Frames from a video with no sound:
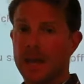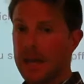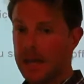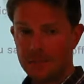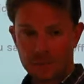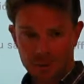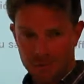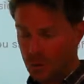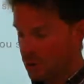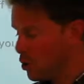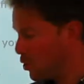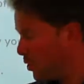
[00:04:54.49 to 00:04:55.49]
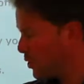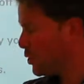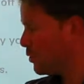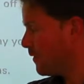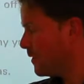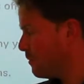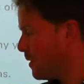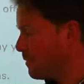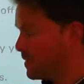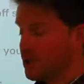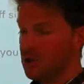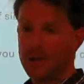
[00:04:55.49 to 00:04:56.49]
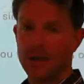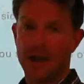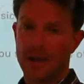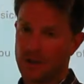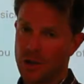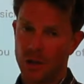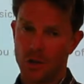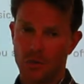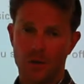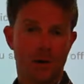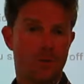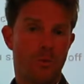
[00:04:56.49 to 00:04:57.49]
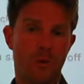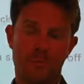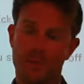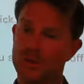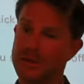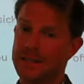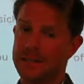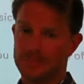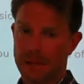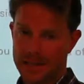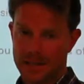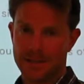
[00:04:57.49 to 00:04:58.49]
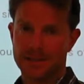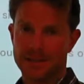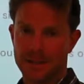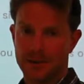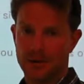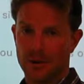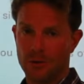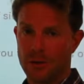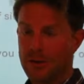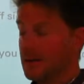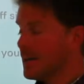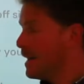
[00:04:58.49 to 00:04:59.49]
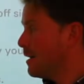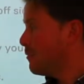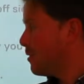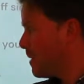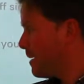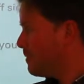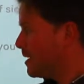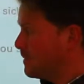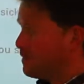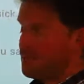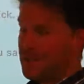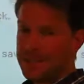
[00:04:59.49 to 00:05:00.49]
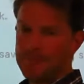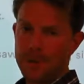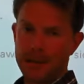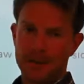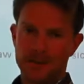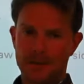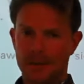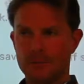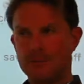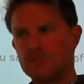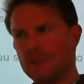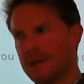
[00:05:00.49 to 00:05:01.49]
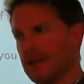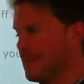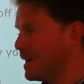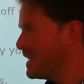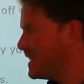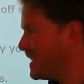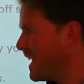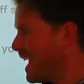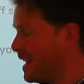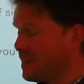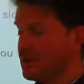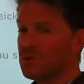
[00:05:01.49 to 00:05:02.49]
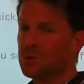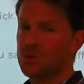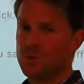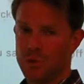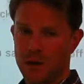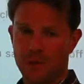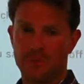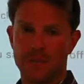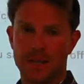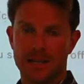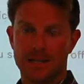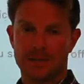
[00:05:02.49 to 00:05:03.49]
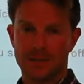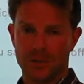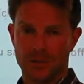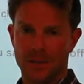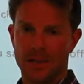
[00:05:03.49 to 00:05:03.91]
Even if you're not sure of the preposition, have a go. 1 point is better than 0. Remember, I would recommend 10 to 12 minutes to do